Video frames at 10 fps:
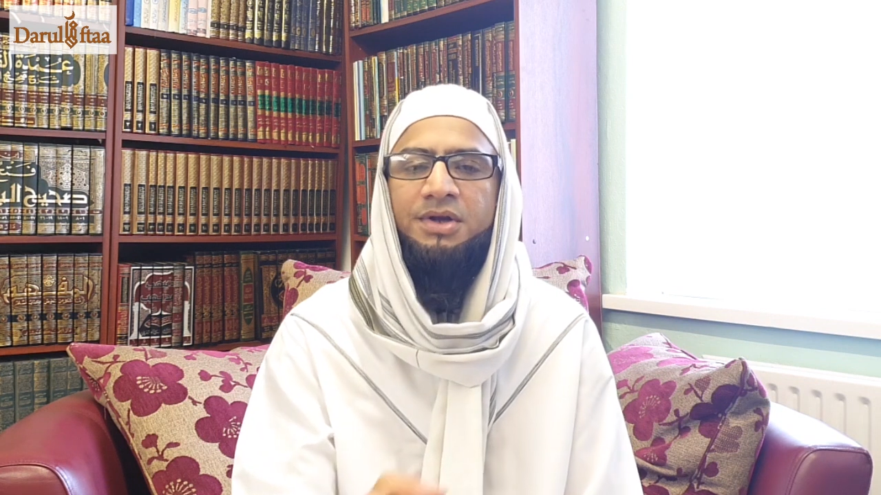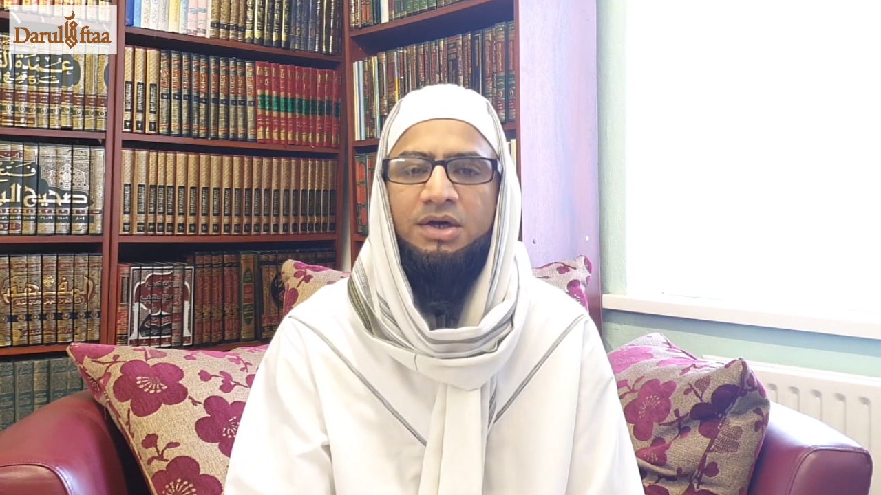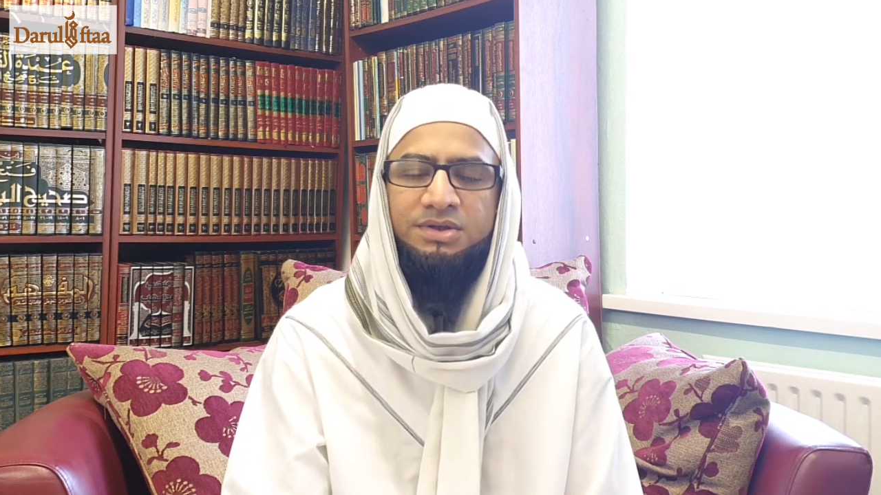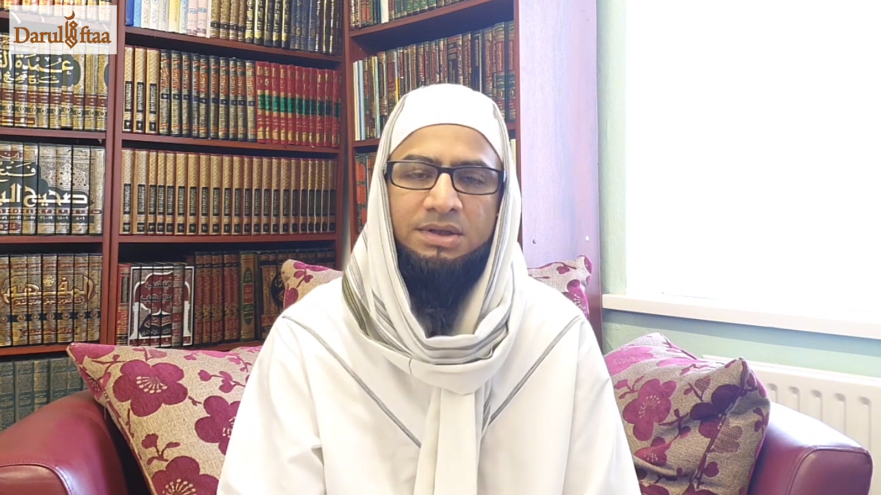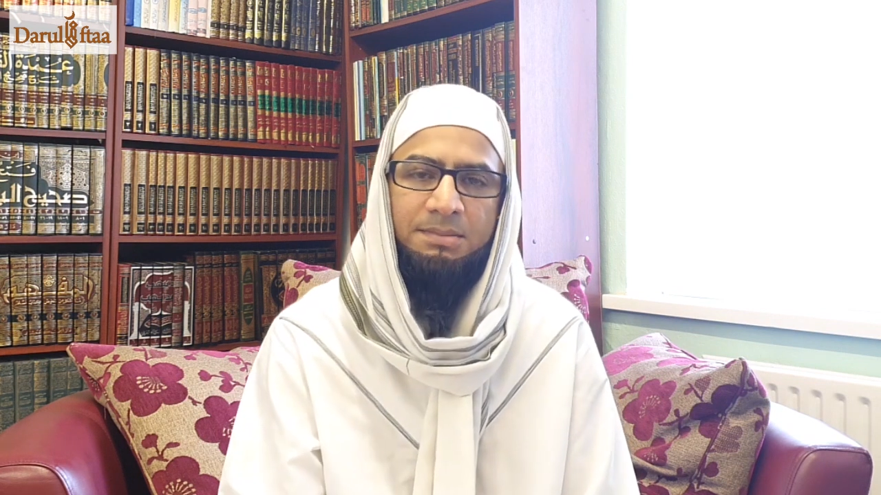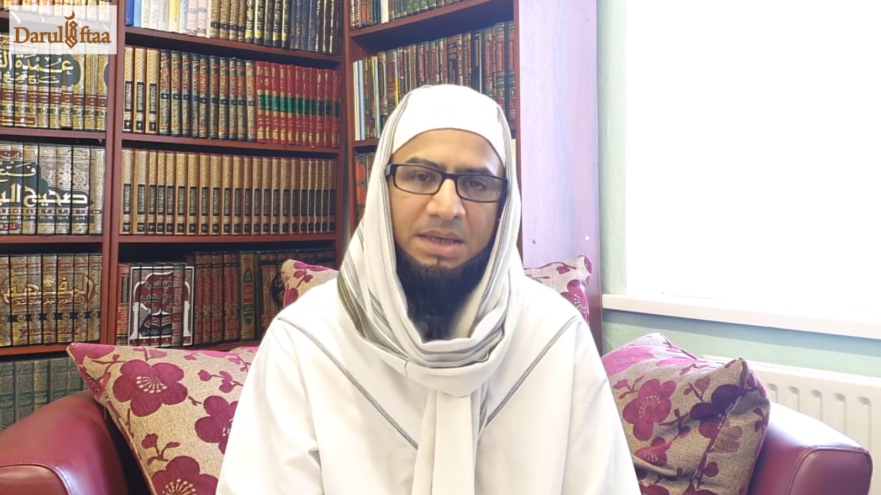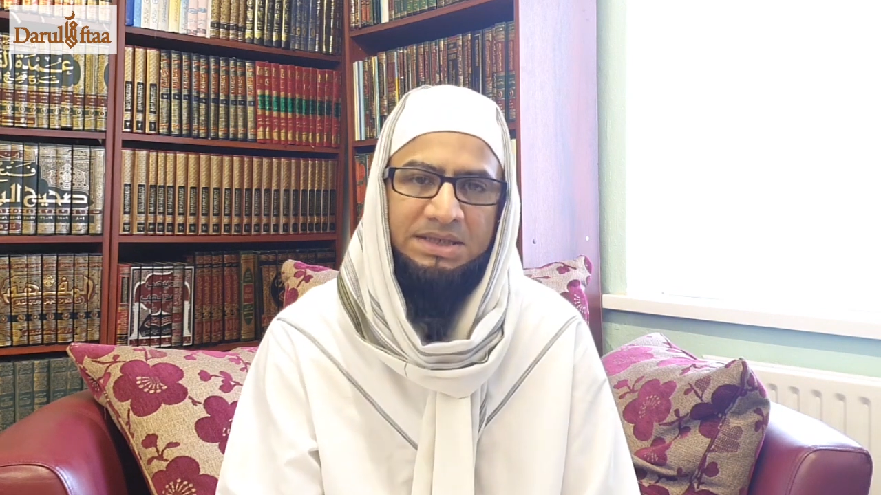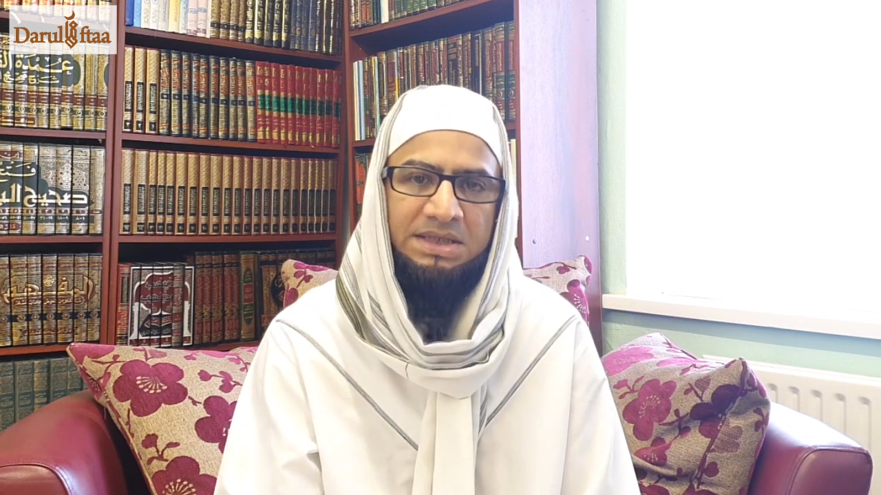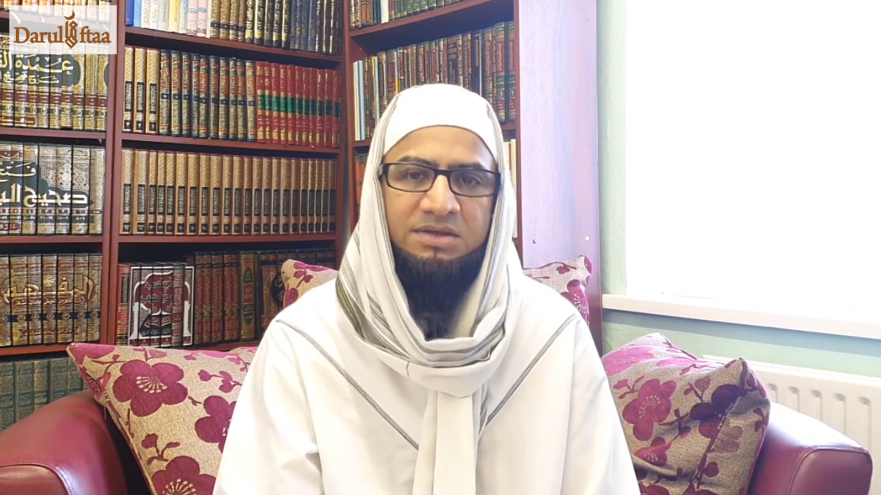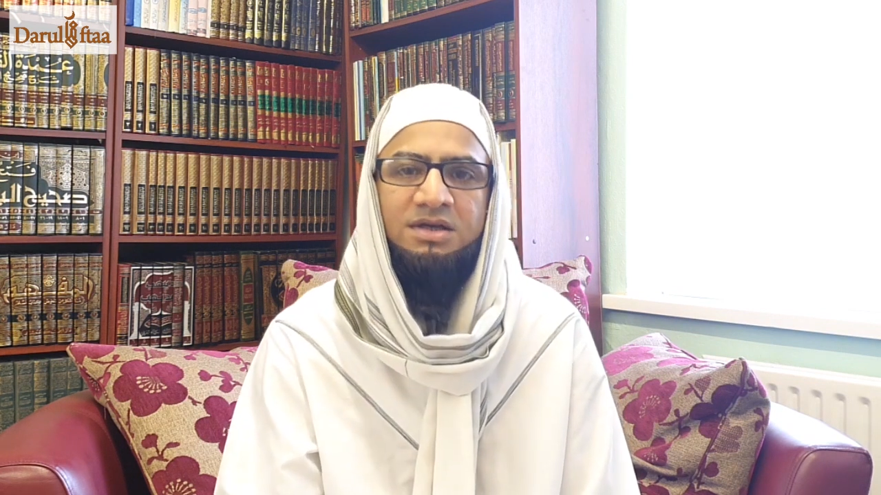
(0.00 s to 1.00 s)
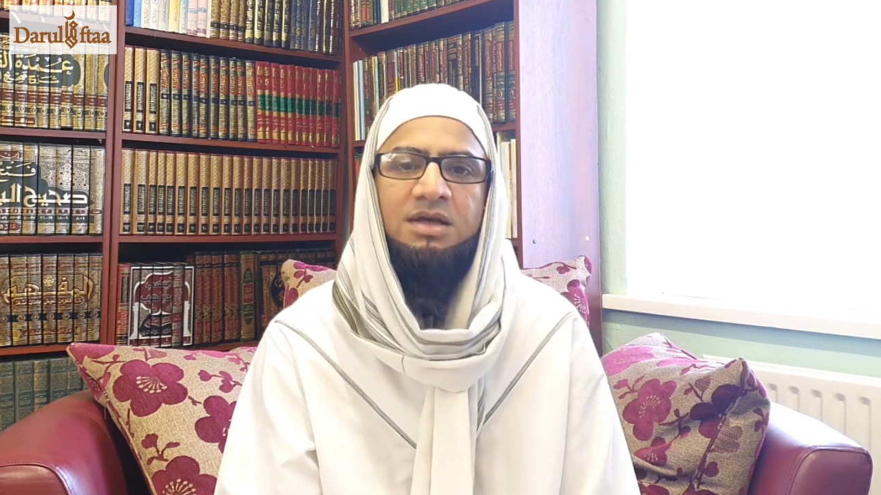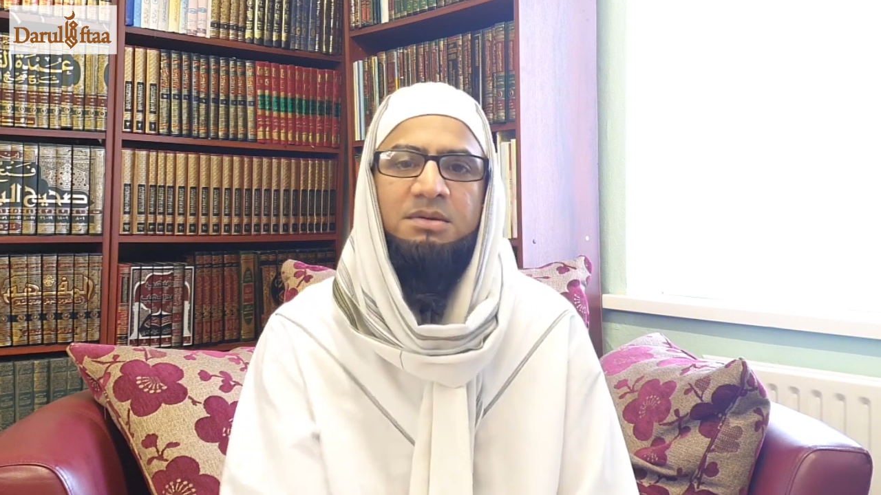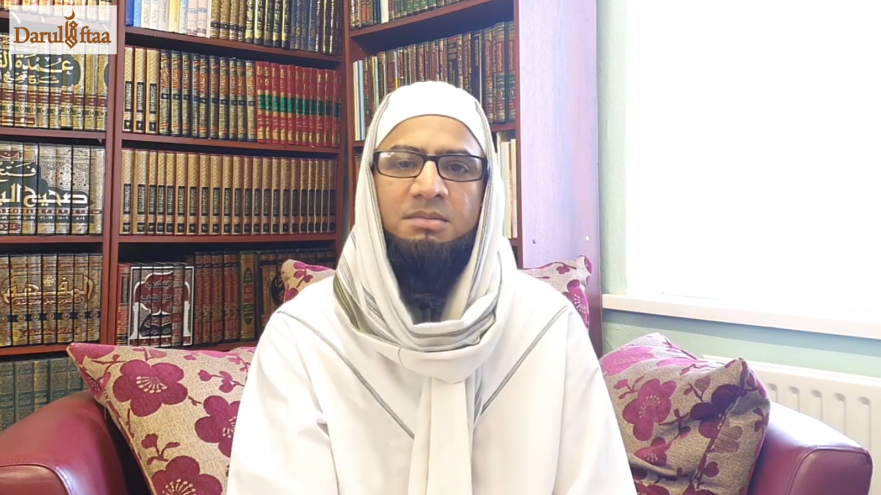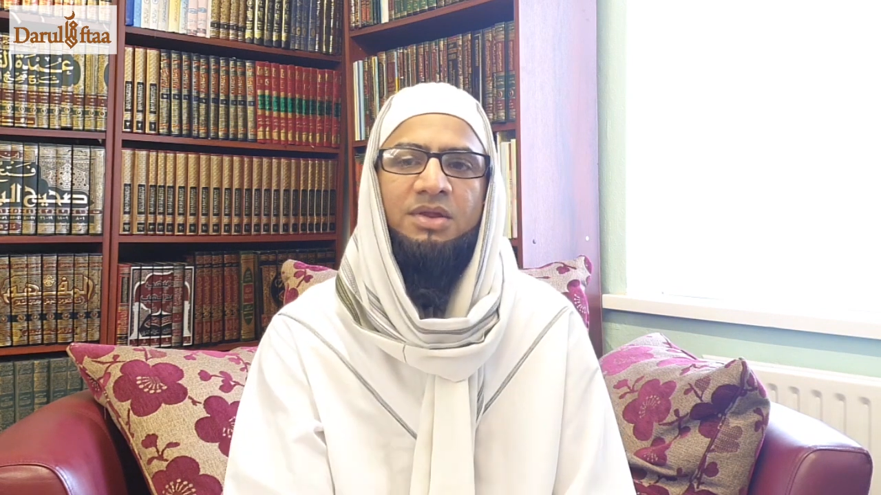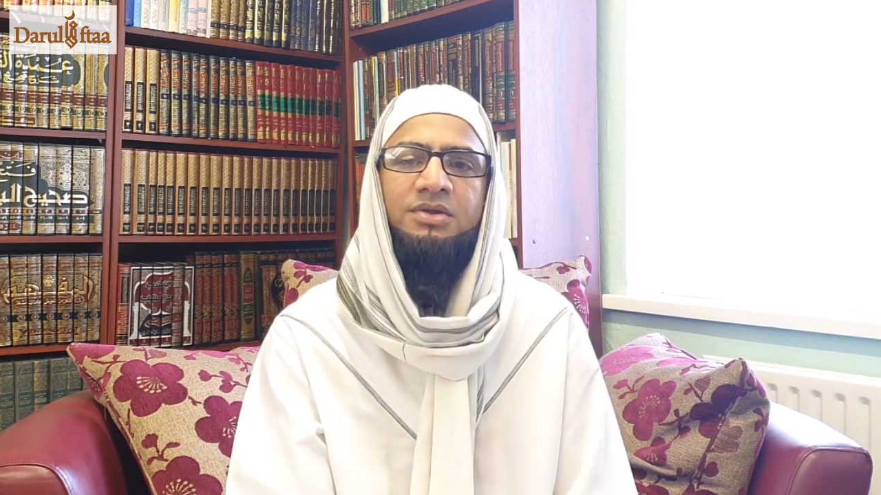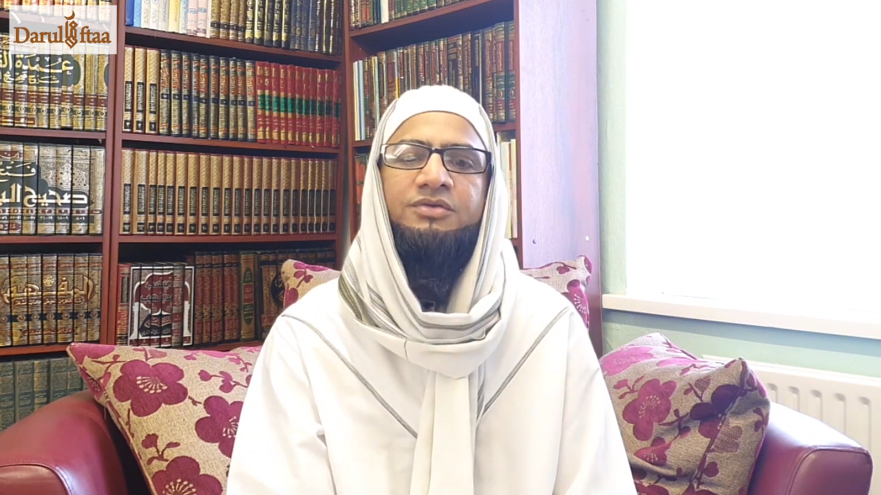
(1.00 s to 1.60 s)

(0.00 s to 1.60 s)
out in the blessed month